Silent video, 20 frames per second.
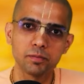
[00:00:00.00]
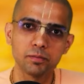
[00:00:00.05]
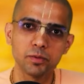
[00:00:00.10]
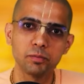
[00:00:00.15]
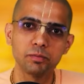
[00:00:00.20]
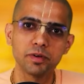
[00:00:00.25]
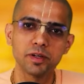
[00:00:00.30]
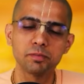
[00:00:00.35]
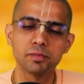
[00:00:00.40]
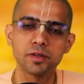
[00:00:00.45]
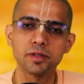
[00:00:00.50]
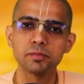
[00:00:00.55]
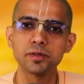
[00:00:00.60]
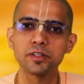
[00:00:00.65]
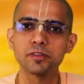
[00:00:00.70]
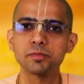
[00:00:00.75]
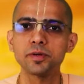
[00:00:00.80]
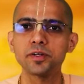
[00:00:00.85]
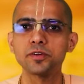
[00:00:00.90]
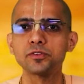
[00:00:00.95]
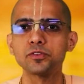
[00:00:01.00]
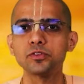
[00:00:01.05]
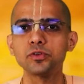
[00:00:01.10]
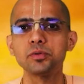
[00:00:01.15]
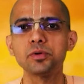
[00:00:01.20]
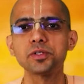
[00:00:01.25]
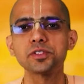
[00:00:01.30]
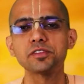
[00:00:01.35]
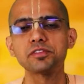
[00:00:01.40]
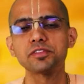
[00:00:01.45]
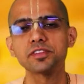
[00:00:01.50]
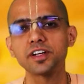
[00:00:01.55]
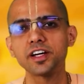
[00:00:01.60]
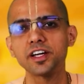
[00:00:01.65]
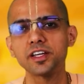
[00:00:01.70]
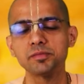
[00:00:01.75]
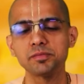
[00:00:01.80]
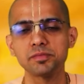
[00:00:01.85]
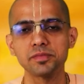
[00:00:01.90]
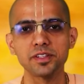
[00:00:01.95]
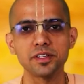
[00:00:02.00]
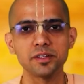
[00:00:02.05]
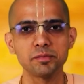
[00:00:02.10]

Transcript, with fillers: Mumbai people spend so much of time